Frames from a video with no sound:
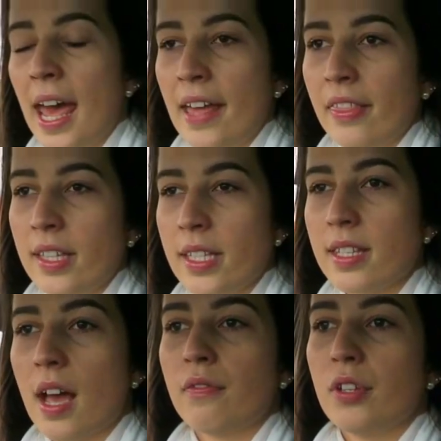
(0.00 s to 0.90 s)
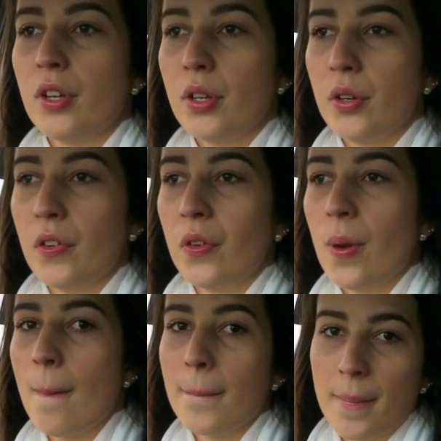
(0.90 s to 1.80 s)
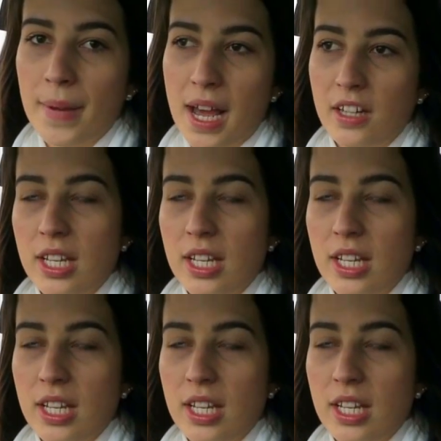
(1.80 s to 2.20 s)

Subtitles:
And then this afternoon, Mum and I